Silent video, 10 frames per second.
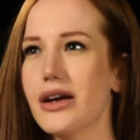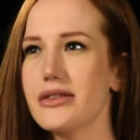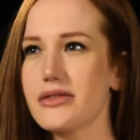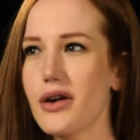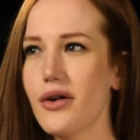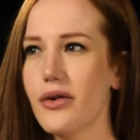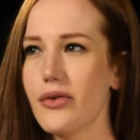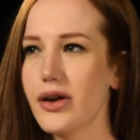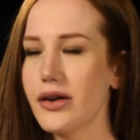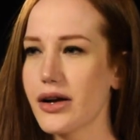
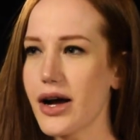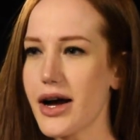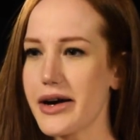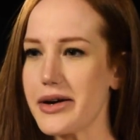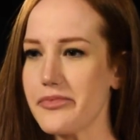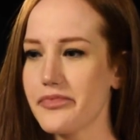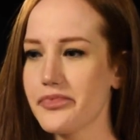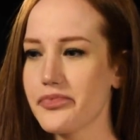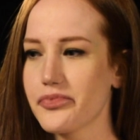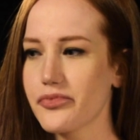So
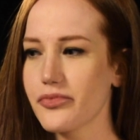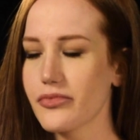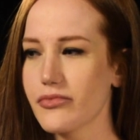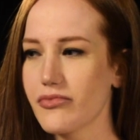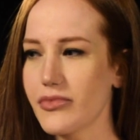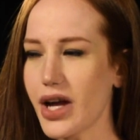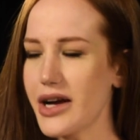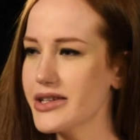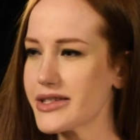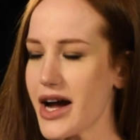
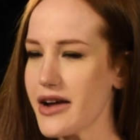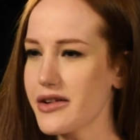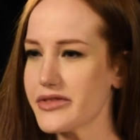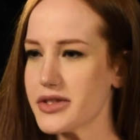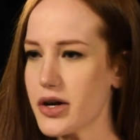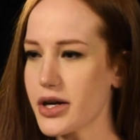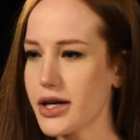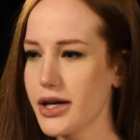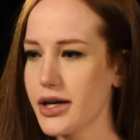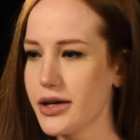I just kind of
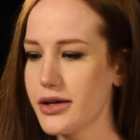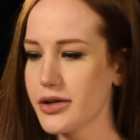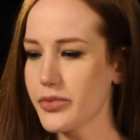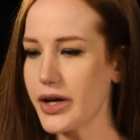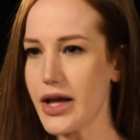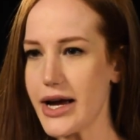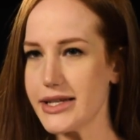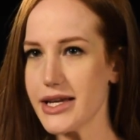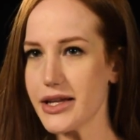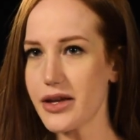started
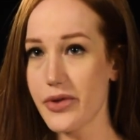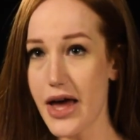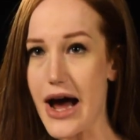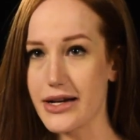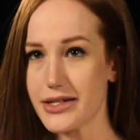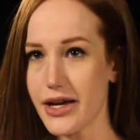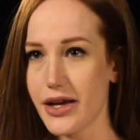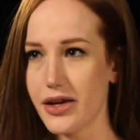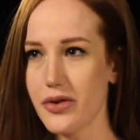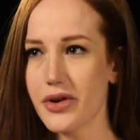realizing that with
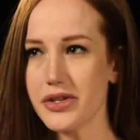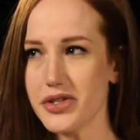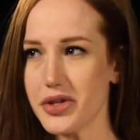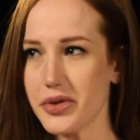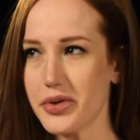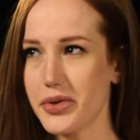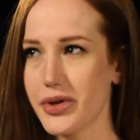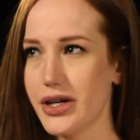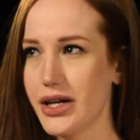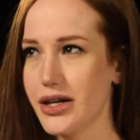acting, you can
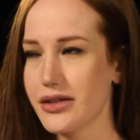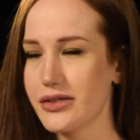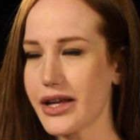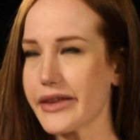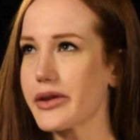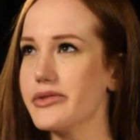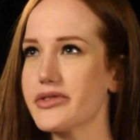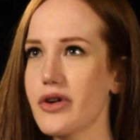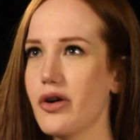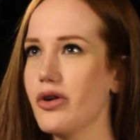do, like there's
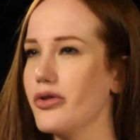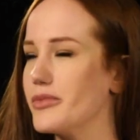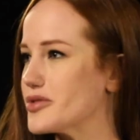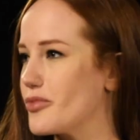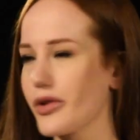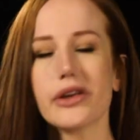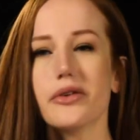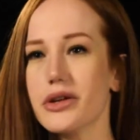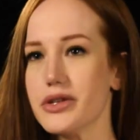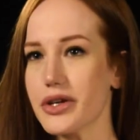so much more that you
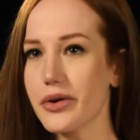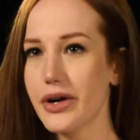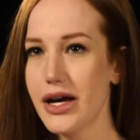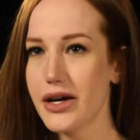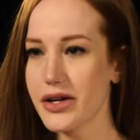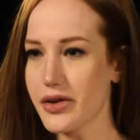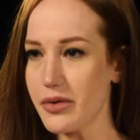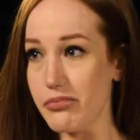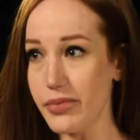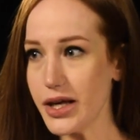can do. You
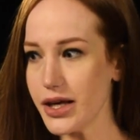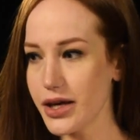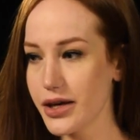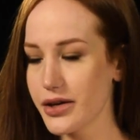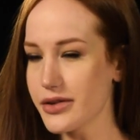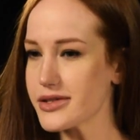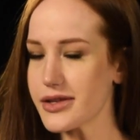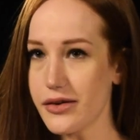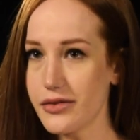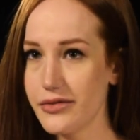can be
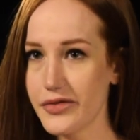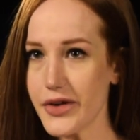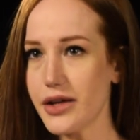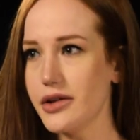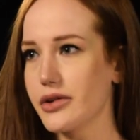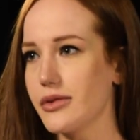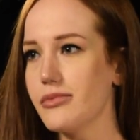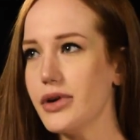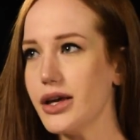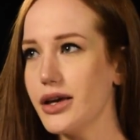yourself and you
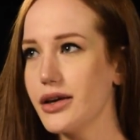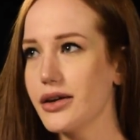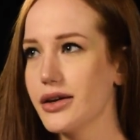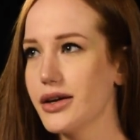can be